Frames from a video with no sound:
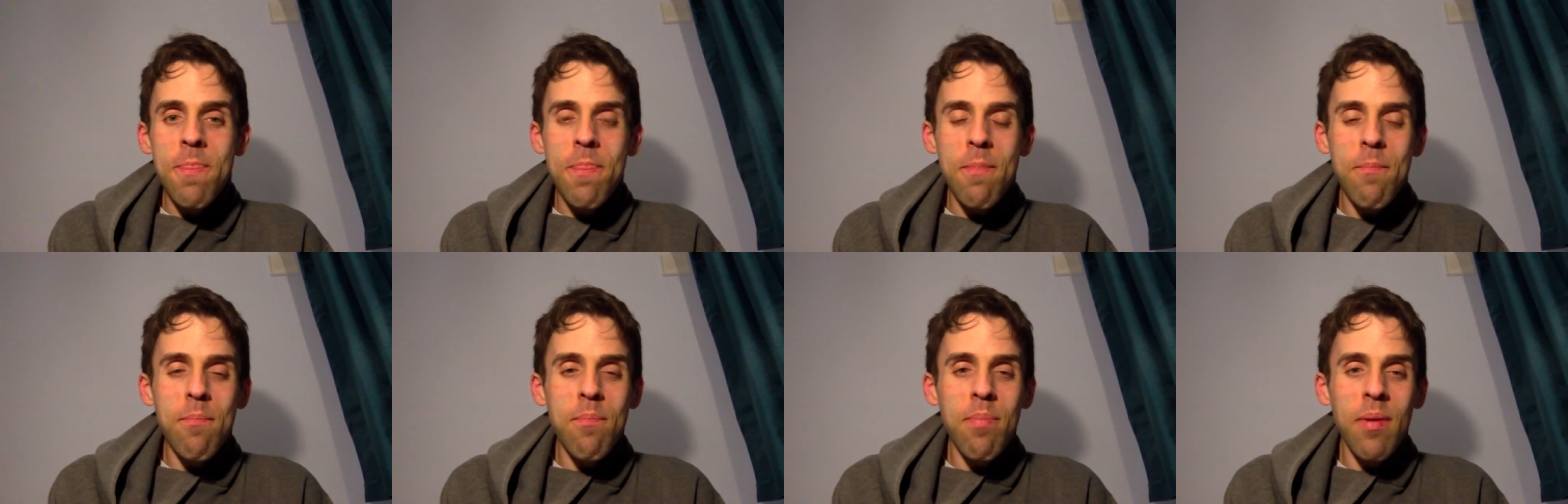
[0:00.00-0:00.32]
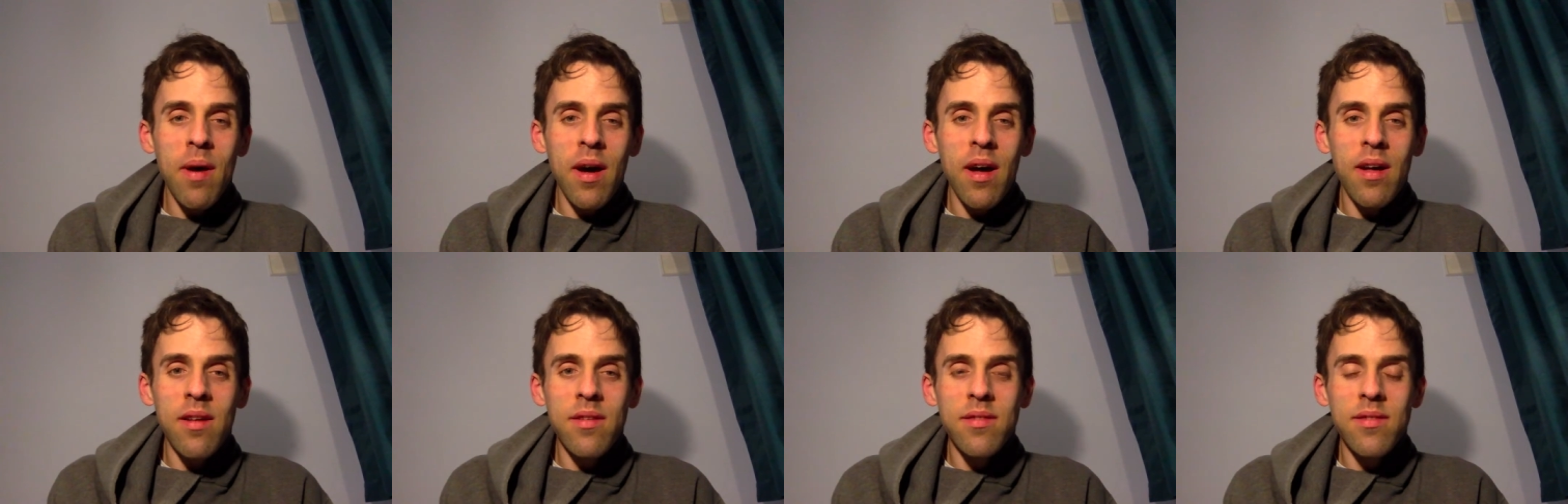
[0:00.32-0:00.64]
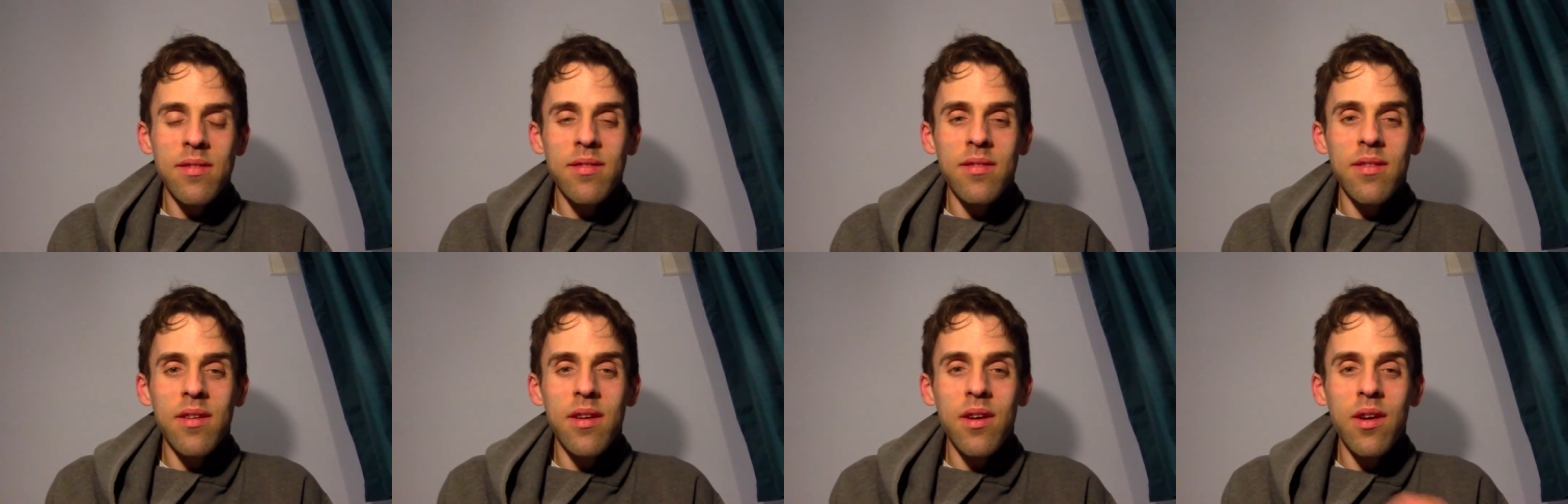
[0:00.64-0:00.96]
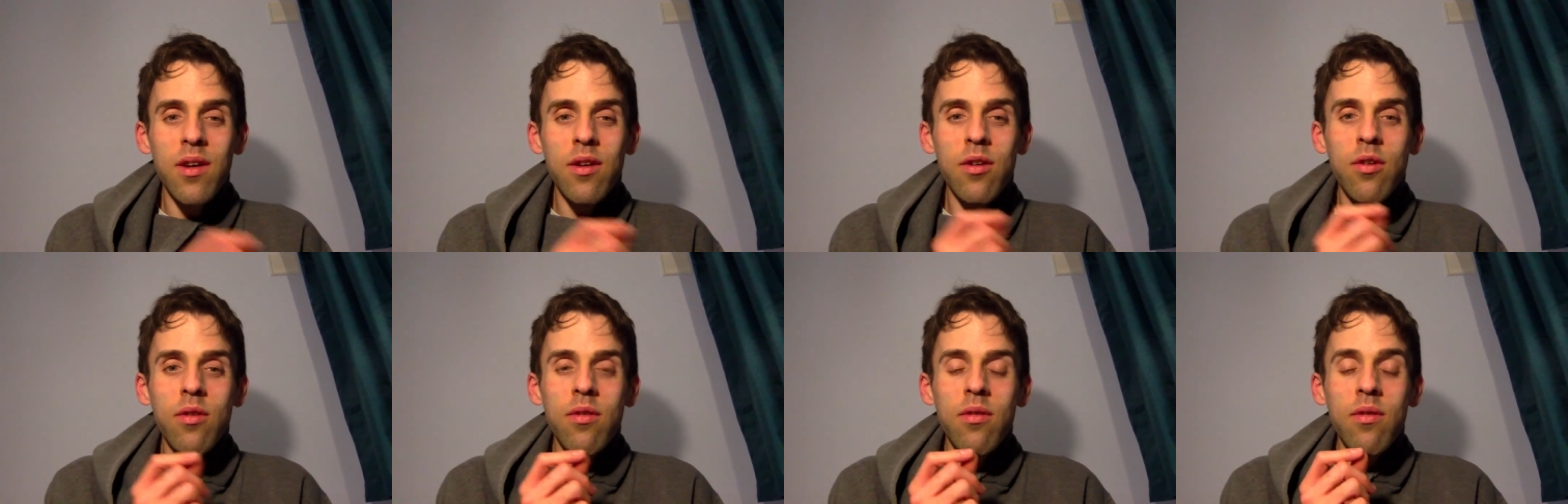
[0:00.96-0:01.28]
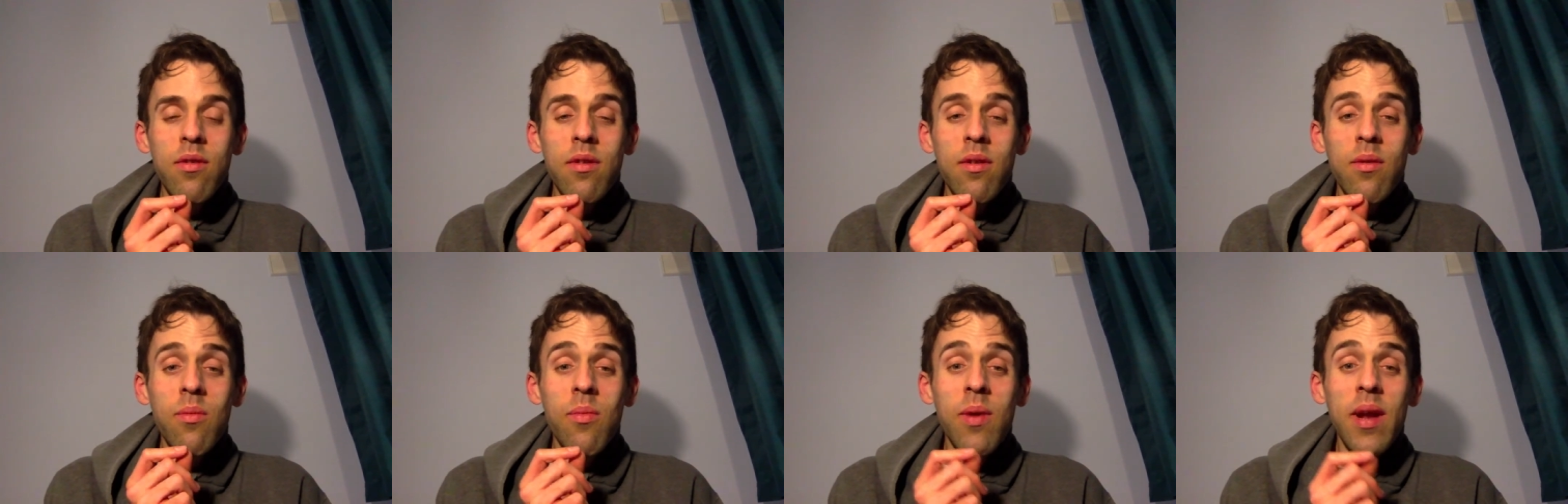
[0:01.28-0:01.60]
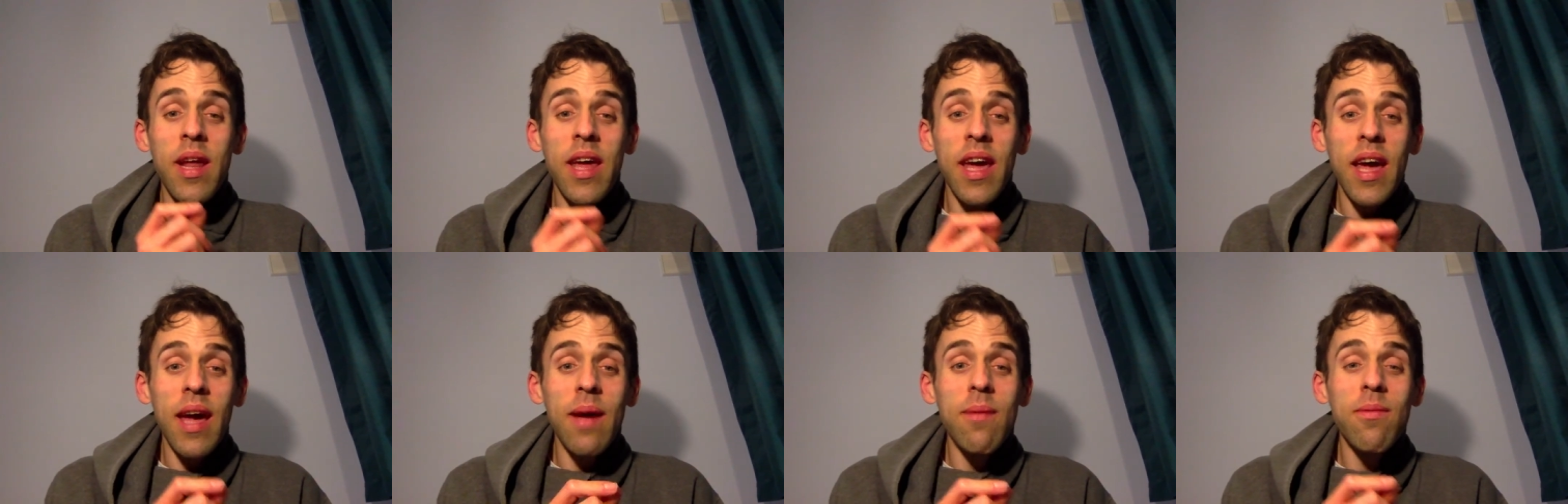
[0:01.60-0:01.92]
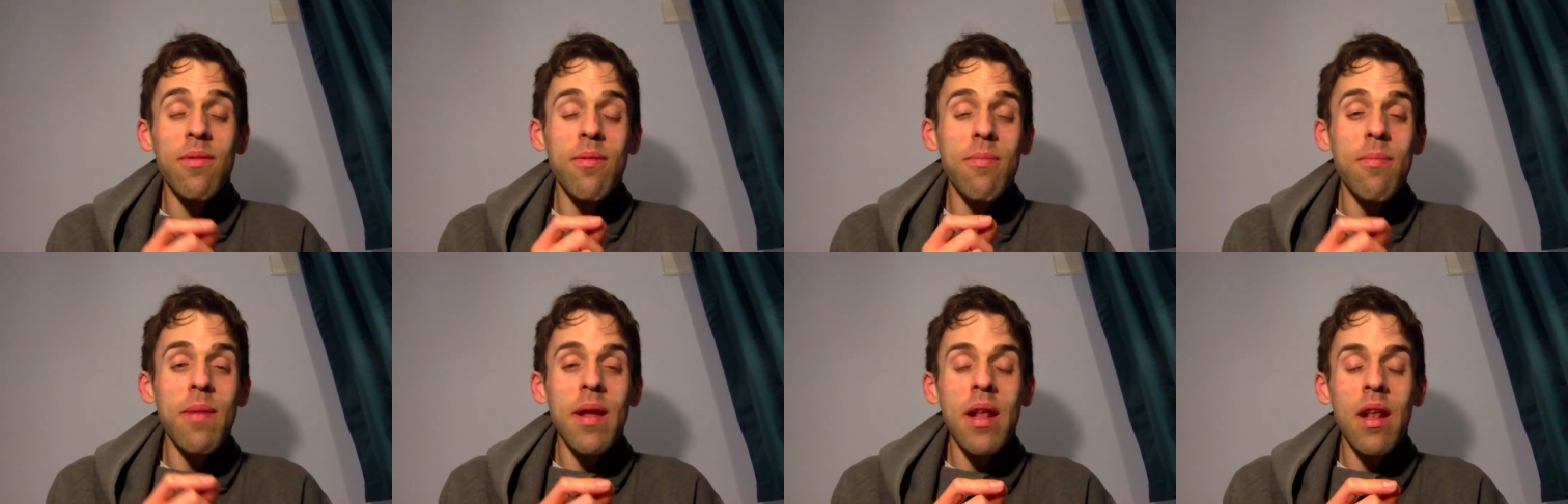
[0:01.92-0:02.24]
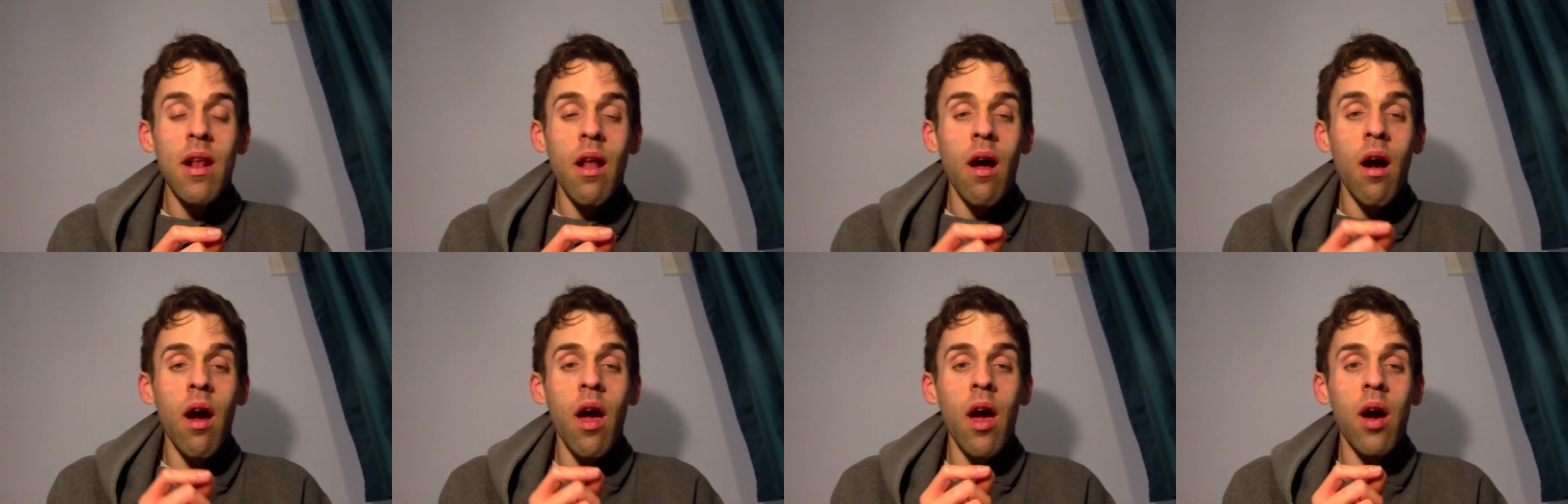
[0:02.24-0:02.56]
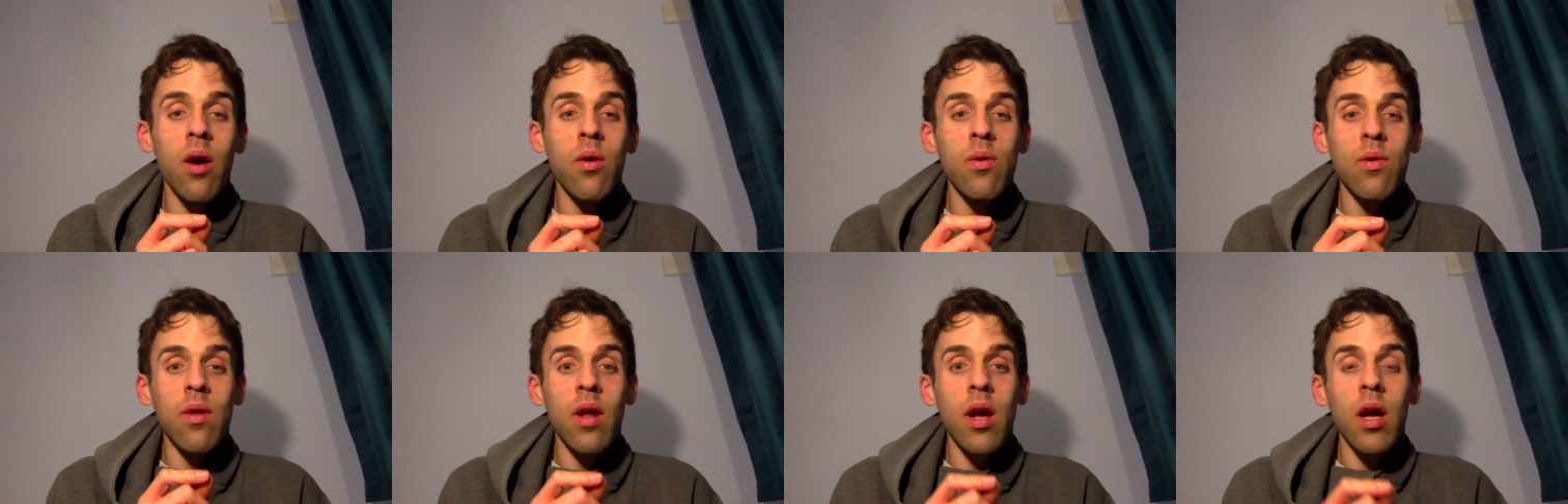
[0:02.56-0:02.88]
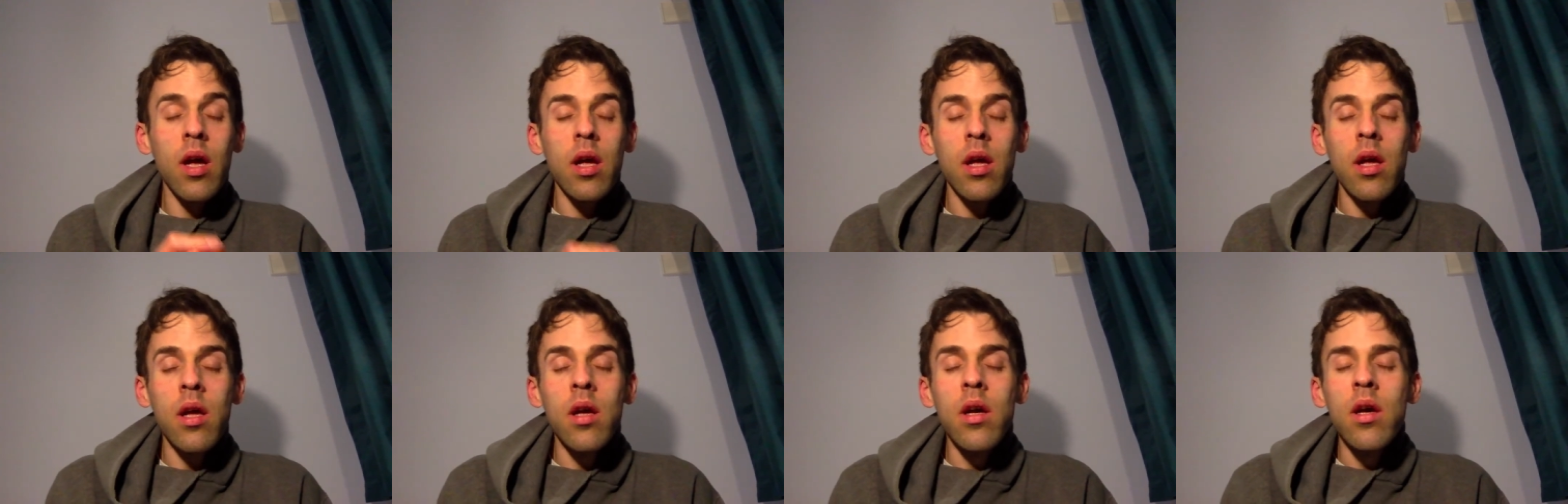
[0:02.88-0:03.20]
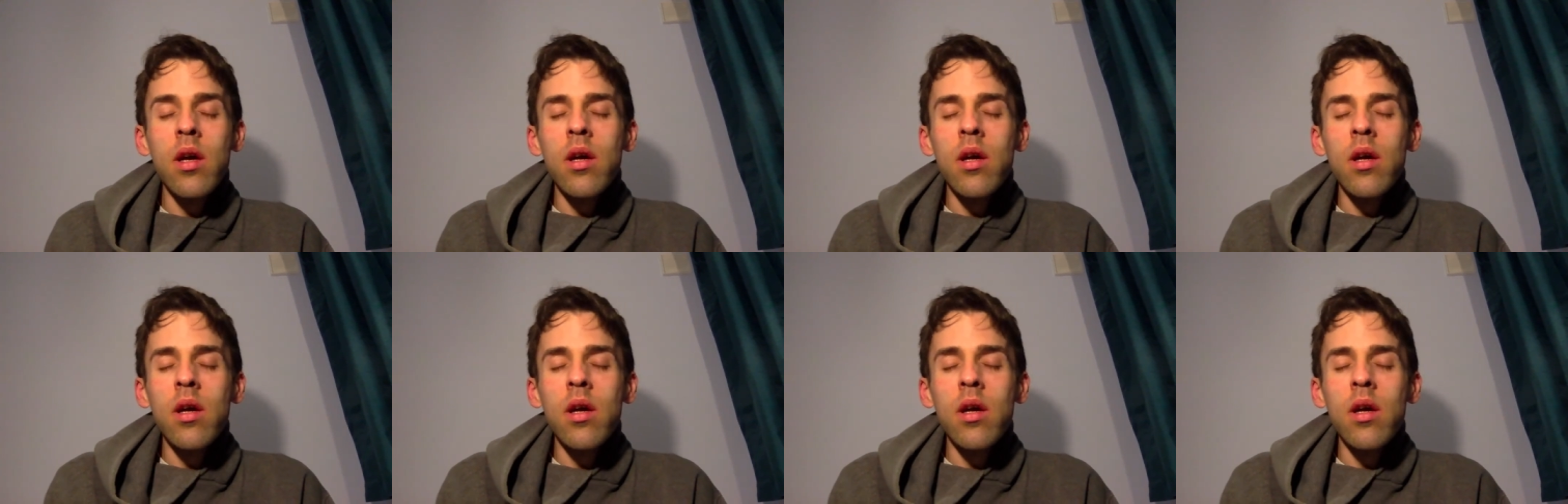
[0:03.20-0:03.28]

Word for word: But when it came to midnight, I was like,